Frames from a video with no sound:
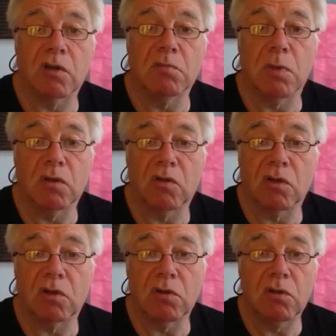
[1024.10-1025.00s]
of
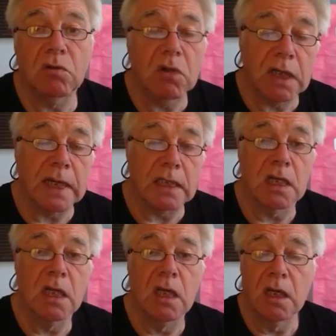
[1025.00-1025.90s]
motorcycle you look at.
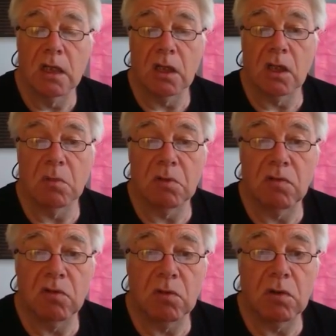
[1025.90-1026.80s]

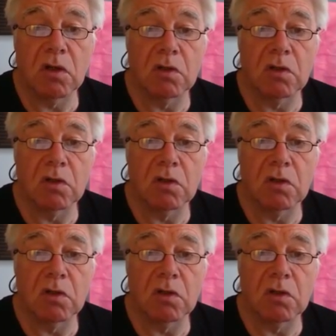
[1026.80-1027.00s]
If you are